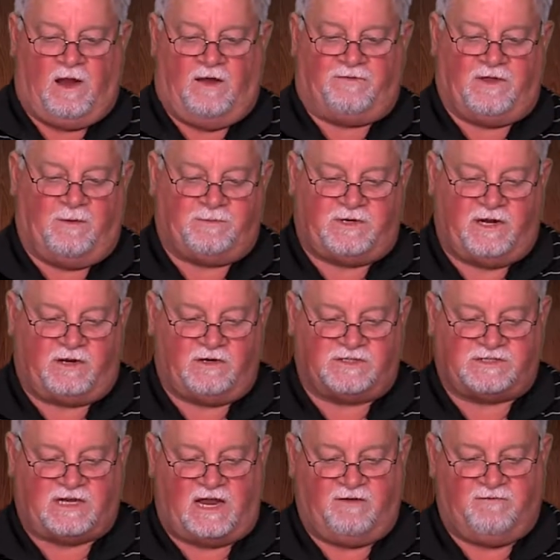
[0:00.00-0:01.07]
At that particular
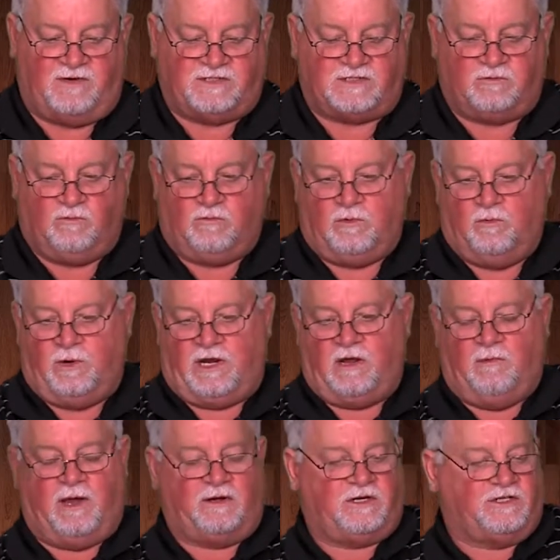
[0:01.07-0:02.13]
site visit, when we
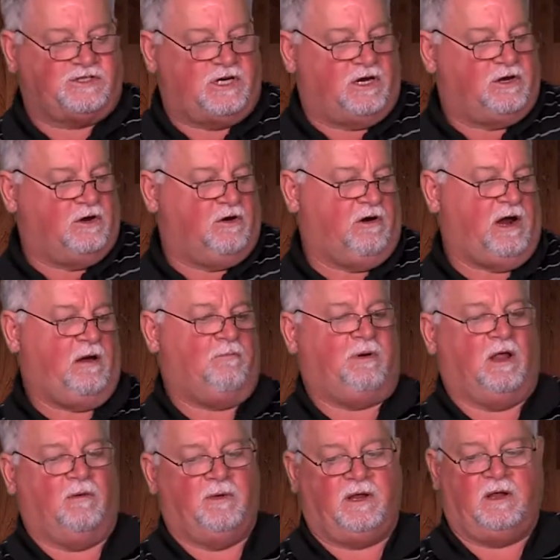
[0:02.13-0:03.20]
come out to check your ground
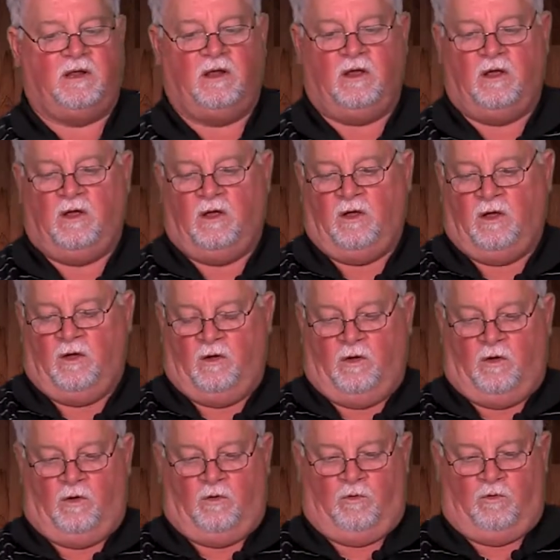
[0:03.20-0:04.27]
plumbing,
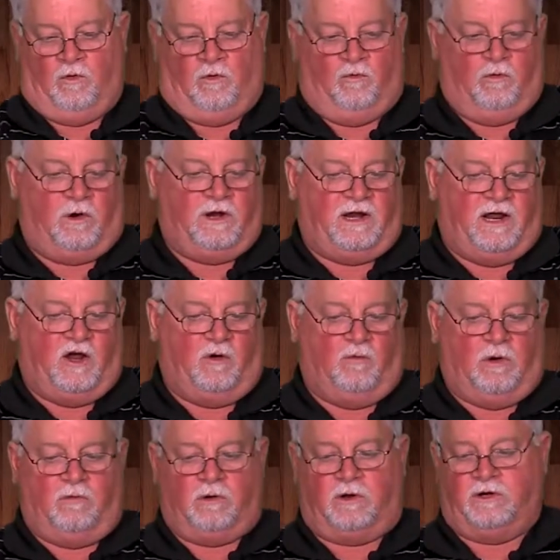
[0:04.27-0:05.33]
what we're
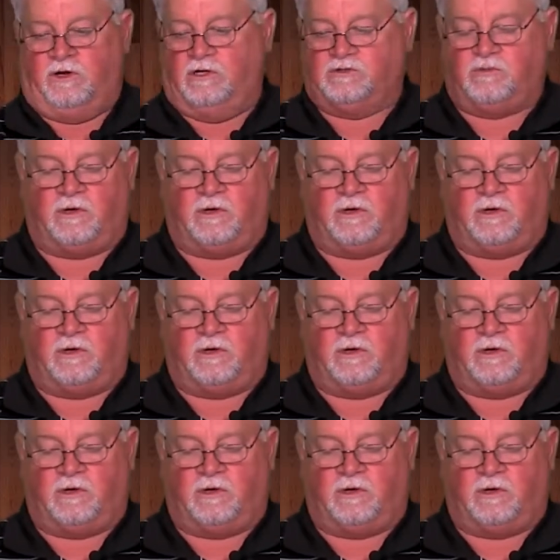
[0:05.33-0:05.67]
going to do is